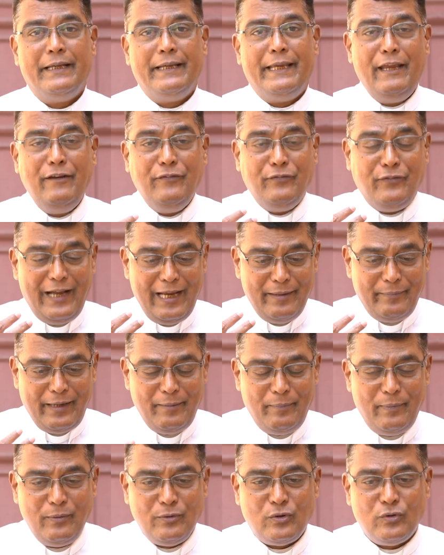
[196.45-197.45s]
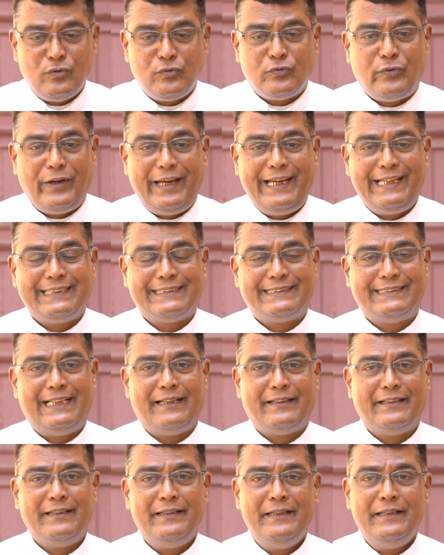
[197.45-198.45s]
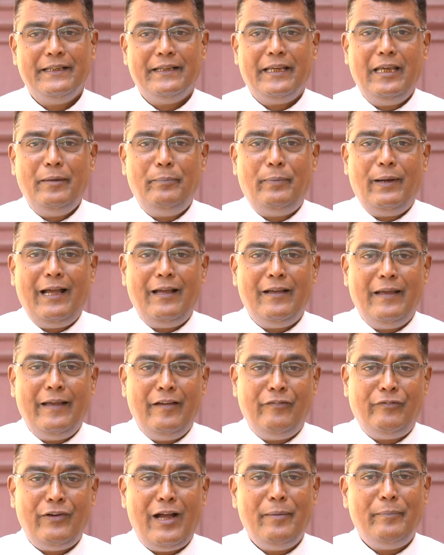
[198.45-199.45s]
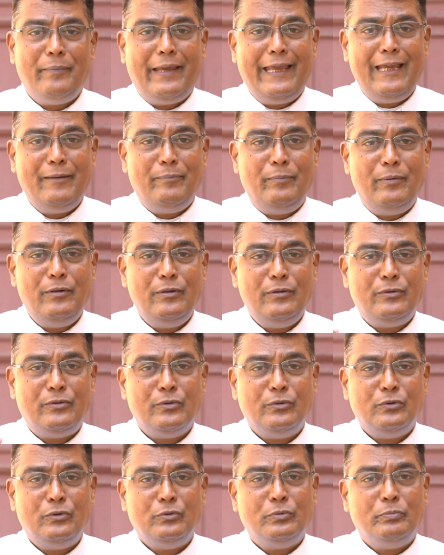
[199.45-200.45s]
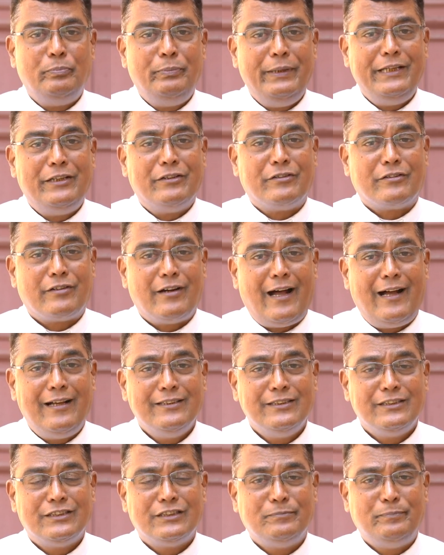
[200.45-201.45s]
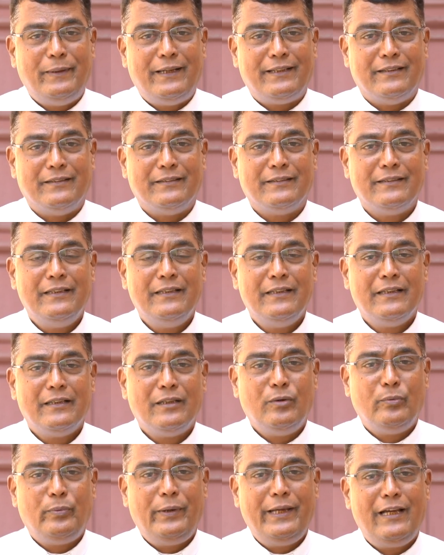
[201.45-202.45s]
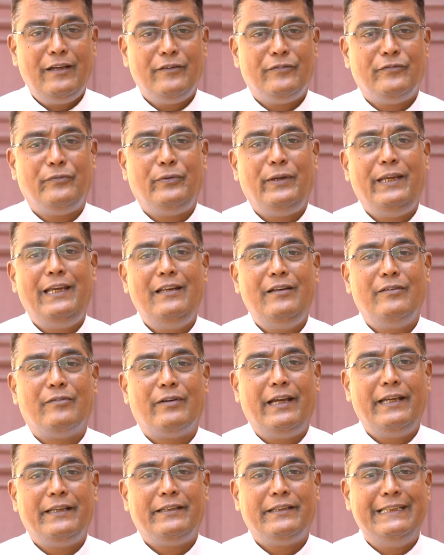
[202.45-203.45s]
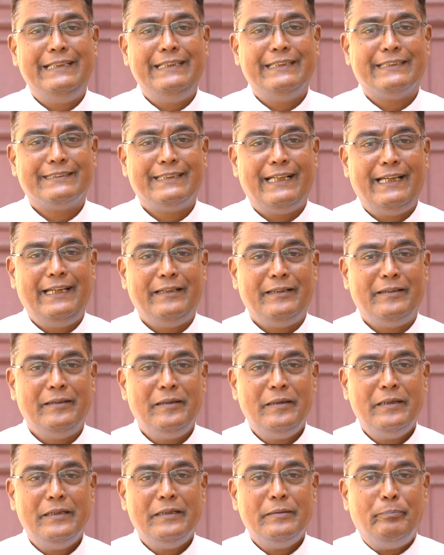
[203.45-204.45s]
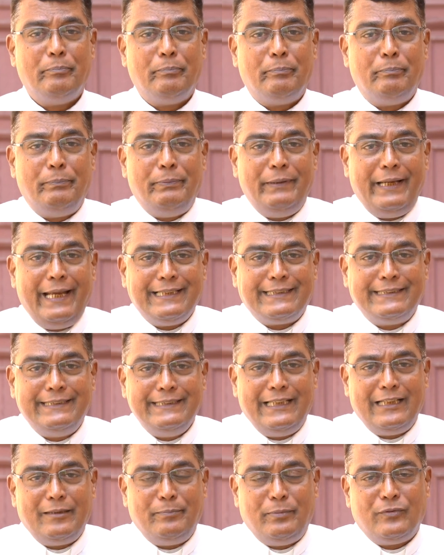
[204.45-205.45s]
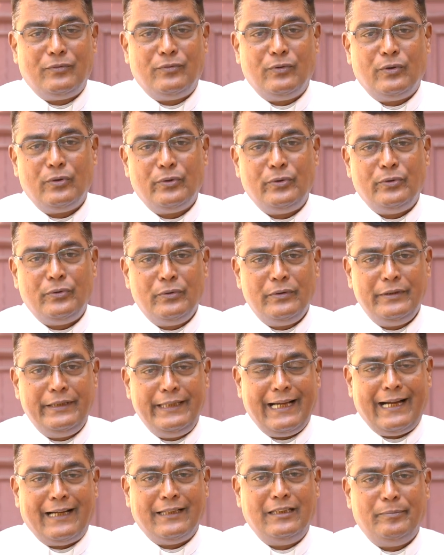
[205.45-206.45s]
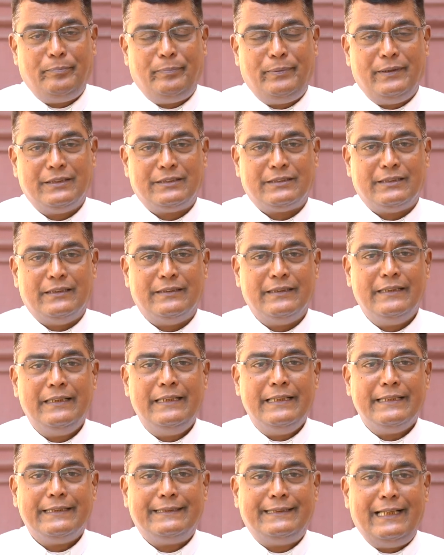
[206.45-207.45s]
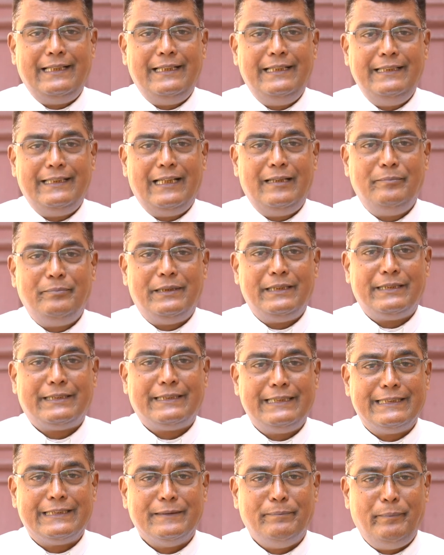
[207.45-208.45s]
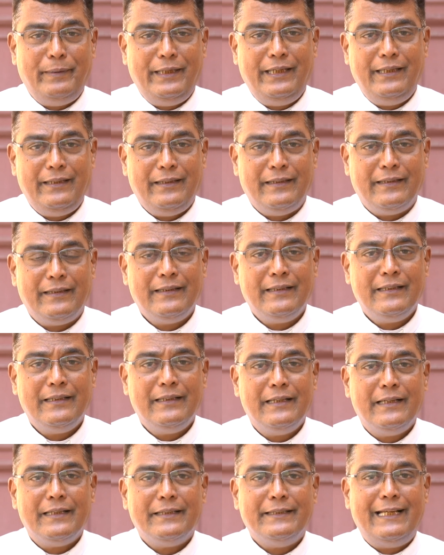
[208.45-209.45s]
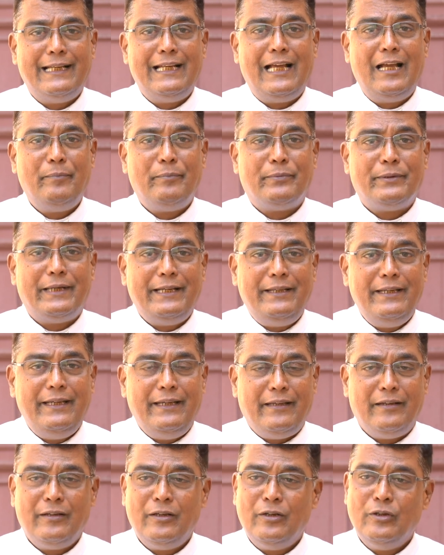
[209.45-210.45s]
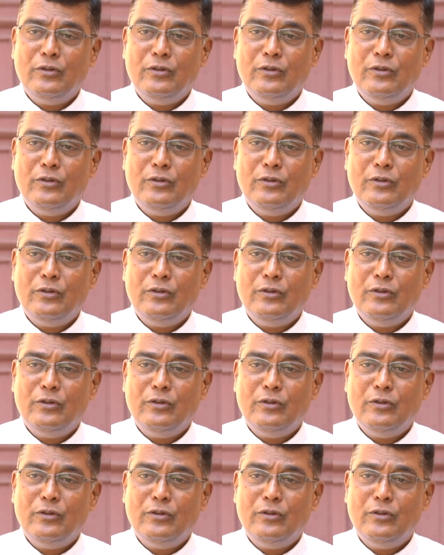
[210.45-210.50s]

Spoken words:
If I am able to face that, if I'm able to be transparent, the way I feel right inside, placing it before the other person, telling them this is me, then I'm ready